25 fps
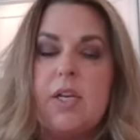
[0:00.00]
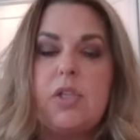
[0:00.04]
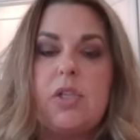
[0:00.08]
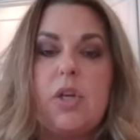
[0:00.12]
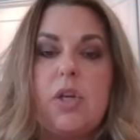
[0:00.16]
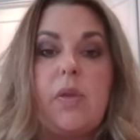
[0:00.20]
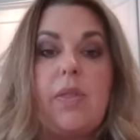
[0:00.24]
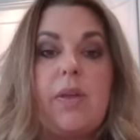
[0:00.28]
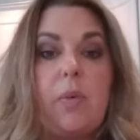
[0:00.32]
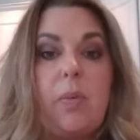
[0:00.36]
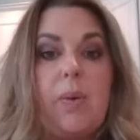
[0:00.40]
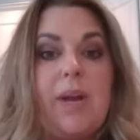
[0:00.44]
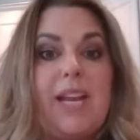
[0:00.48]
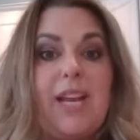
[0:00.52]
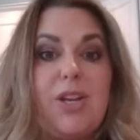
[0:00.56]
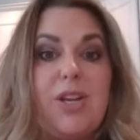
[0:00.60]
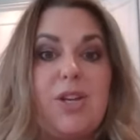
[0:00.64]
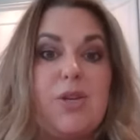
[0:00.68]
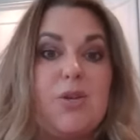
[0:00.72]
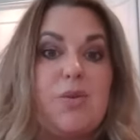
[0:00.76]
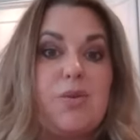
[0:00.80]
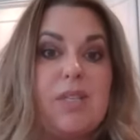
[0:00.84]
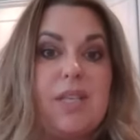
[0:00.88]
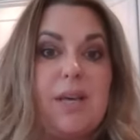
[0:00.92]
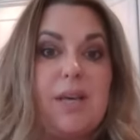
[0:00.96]
so that we can
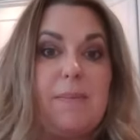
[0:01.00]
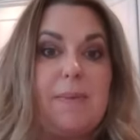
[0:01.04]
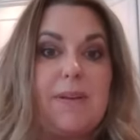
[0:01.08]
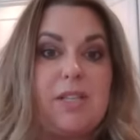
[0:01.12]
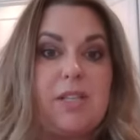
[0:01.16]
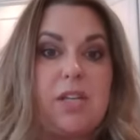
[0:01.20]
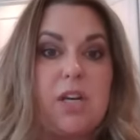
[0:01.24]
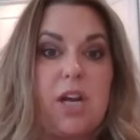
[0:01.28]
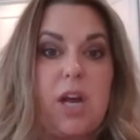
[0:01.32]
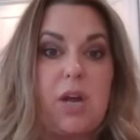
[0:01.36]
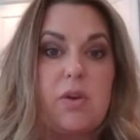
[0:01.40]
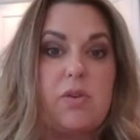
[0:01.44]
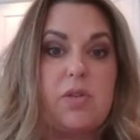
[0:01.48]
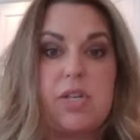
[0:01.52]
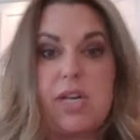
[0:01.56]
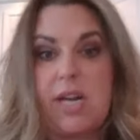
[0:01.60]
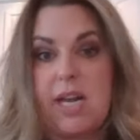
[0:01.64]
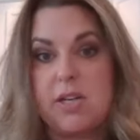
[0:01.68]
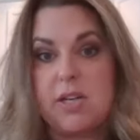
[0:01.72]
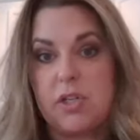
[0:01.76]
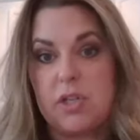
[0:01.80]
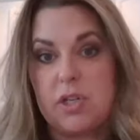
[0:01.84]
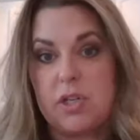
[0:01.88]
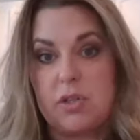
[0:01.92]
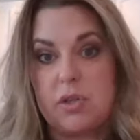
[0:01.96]
use them as
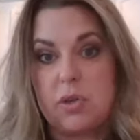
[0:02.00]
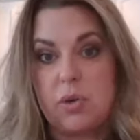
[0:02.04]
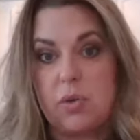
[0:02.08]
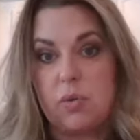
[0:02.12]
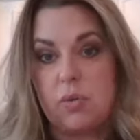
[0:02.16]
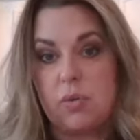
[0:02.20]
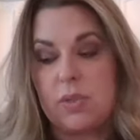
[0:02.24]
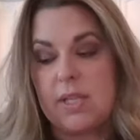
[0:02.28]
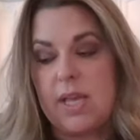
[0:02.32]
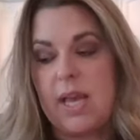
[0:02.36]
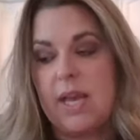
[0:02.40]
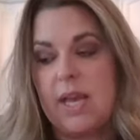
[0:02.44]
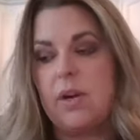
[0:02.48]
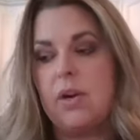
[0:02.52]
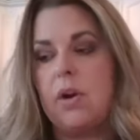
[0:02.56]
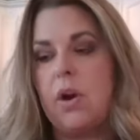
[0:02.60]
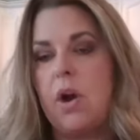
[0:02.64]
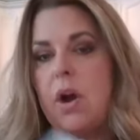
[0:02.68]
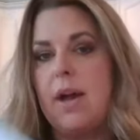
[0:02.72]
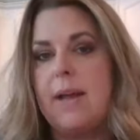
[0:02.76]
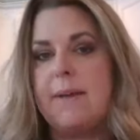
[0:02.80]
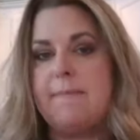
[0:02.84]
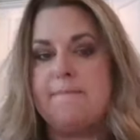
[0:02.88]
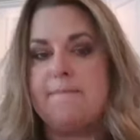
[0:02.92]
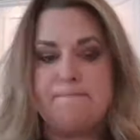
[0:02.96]
negotiation tools later
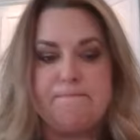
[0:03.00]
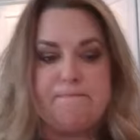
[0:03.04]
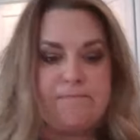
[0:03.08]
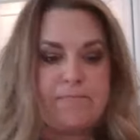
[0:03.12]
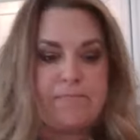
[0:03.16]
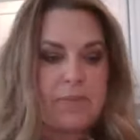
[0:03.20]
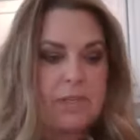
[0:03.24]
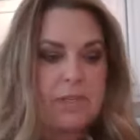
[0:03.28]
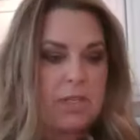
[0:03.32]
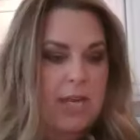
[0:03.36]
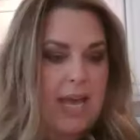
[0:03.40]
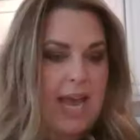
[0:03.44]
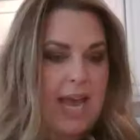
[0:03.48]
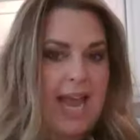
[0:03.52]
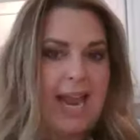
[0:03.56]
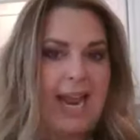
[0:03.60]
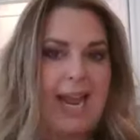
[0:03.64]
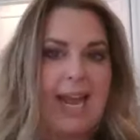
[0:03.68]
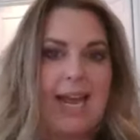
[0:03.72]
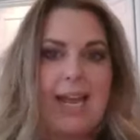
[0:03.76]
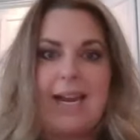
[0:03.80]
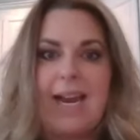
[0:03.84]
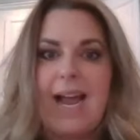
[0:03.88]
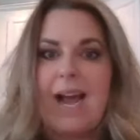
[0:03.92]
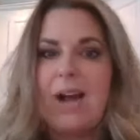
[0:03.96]
on.
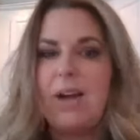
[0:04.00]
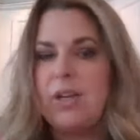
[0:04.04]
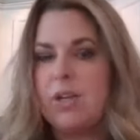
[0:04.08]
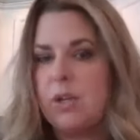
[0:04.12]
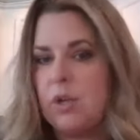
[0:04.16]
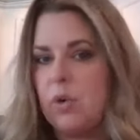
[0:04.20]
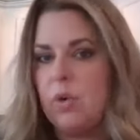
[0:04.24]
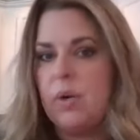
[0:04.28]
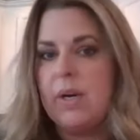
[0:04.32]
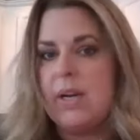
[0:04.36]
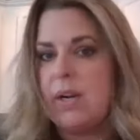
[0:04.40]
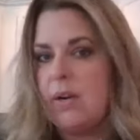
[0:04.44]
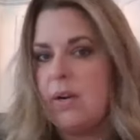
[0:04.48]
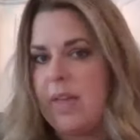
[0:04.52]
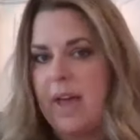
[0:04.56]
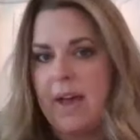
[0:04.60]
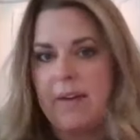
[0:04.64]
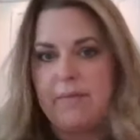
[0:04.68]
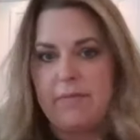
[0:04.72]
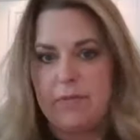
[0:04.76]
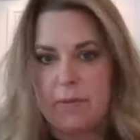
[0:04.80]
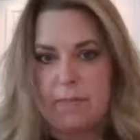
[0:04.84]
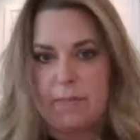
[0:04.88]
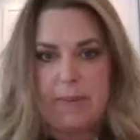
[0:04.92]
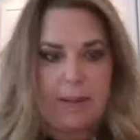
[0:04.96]
And you'll hear
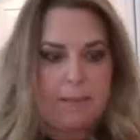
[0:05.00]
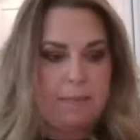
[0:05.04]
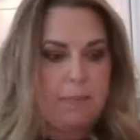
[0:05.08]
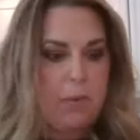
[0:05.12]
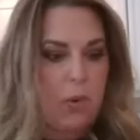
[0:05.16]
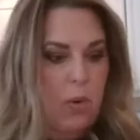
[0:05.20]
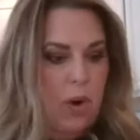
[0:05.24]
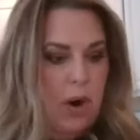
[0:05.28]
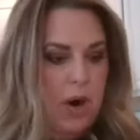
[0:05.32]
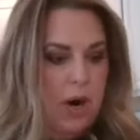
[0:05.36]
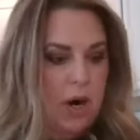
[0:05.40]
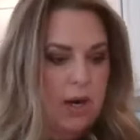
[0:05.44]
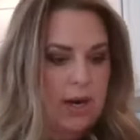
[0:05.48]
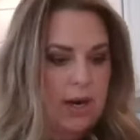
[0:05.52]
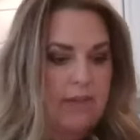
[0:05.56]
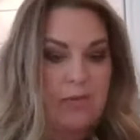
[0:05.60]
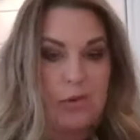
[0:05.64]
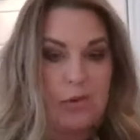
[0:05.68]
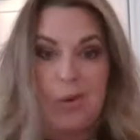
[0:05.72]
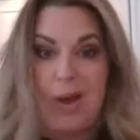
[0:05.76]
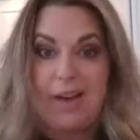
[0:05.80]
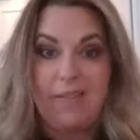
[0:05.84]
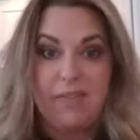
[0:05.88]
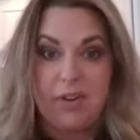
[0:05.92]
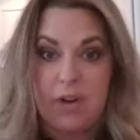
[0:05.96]
that from me more if
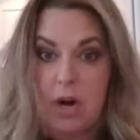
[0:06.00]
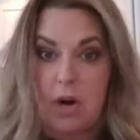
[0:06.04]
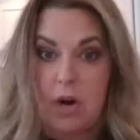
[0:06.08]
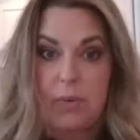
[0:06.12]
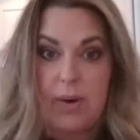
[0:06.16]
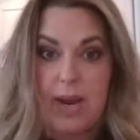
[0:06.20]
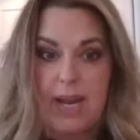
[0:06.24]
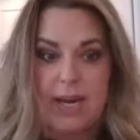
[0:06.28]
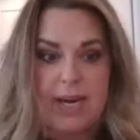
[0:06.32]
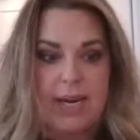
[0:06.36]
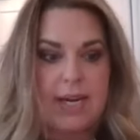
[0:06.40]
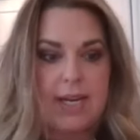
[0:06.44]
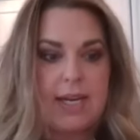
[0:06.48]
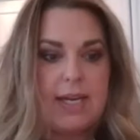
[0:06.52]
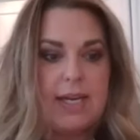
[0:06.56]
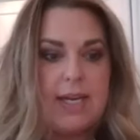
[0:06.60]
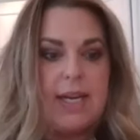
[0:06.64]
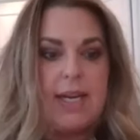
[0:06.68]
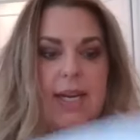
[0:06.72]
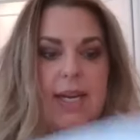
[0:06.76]
you haven't already.